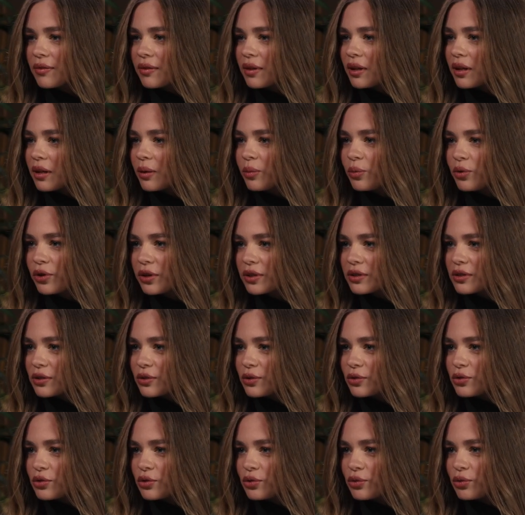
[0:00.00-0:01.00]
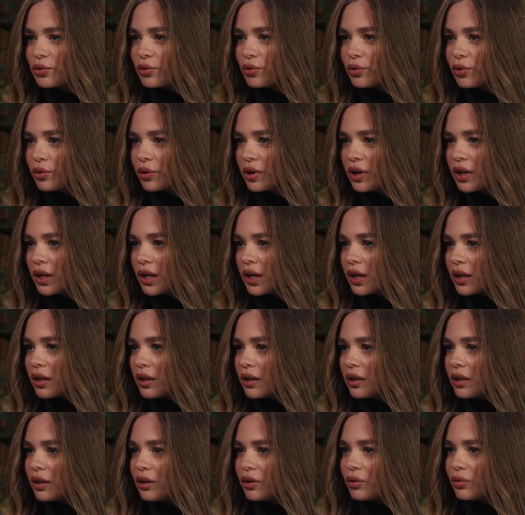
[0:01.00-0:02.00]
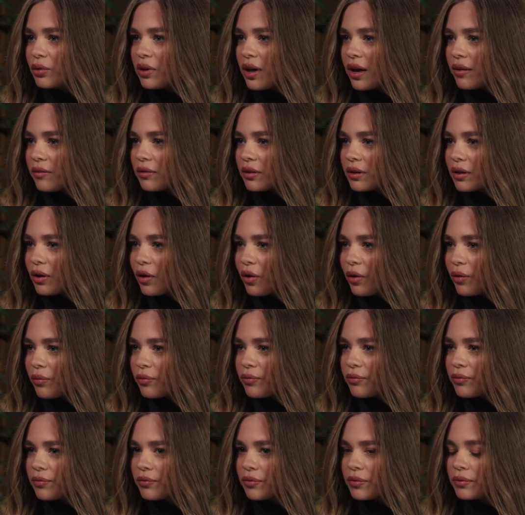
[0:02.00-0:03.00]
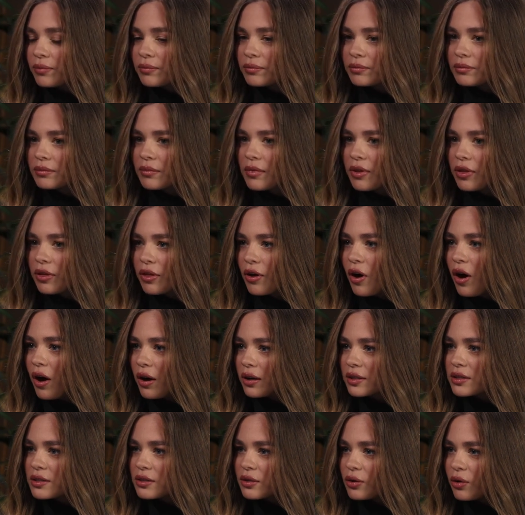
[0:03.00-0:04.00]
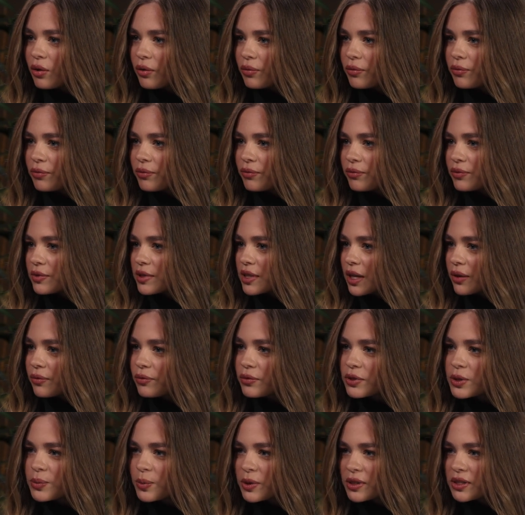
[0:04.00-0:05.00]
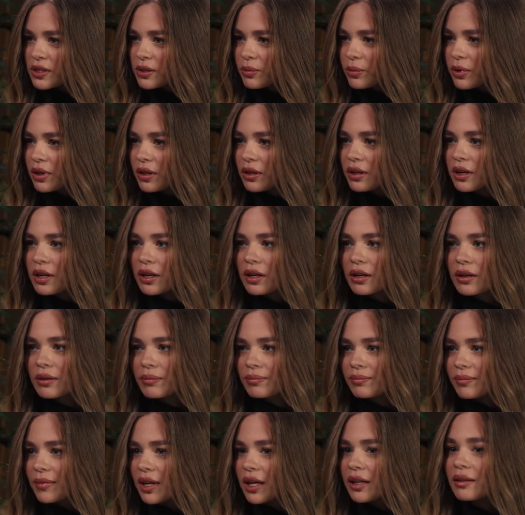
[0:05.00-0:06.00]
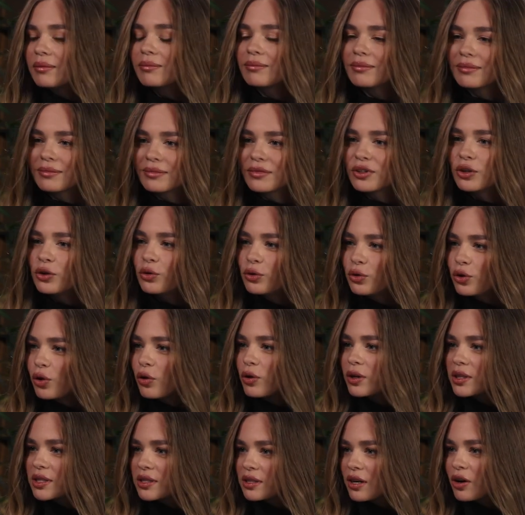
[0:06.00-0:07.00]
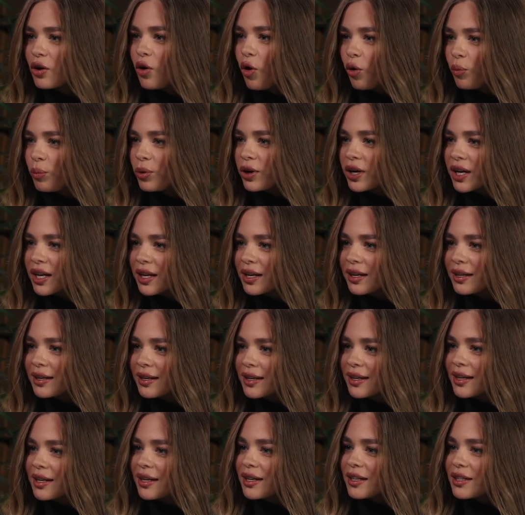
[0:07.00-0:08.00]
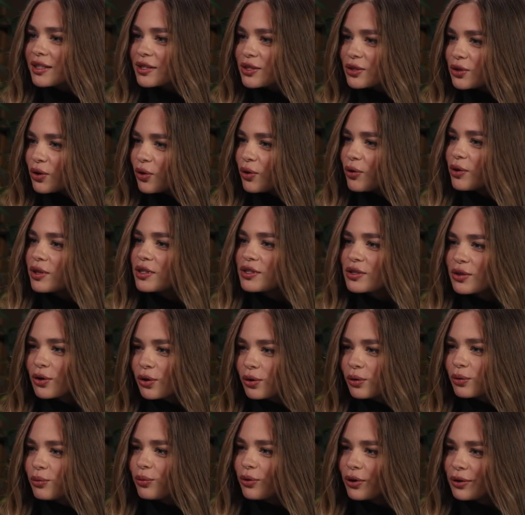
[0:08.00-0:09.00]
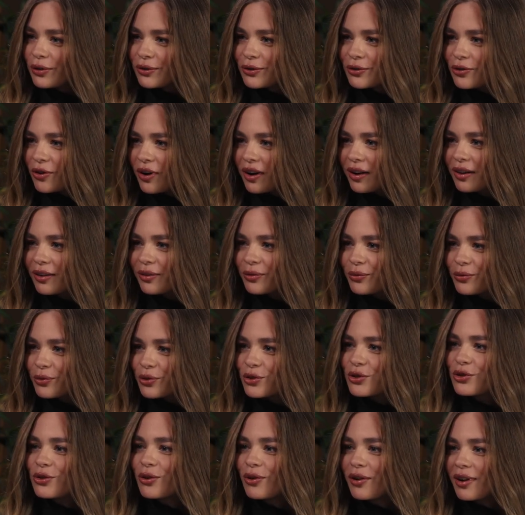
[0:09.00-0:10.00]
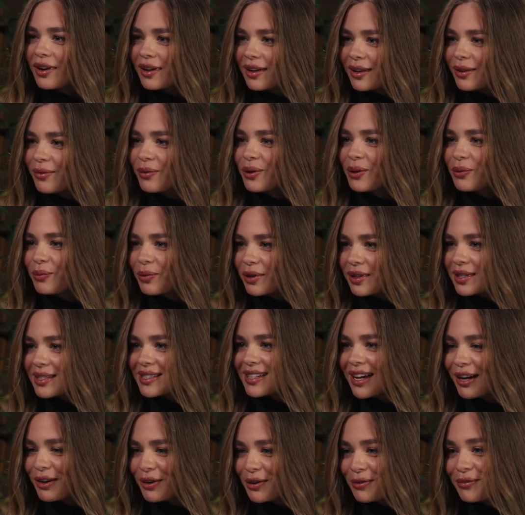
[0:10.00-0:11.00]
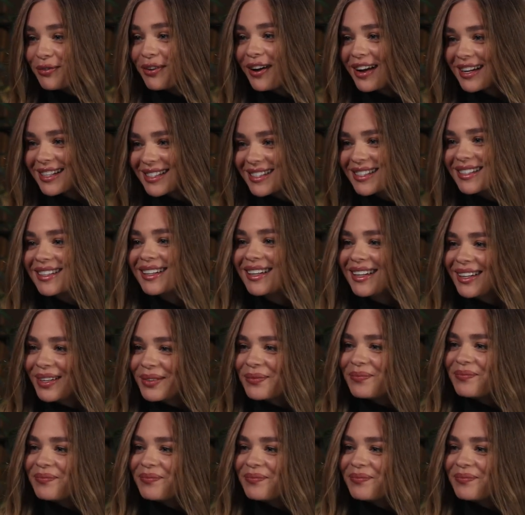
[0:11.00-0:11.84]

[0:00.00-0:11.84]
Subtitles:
definitely brings you to the new level of thoughts of self-responsibility, and new doors are opening. So it's all worth trying for sure, even with the sacrifice.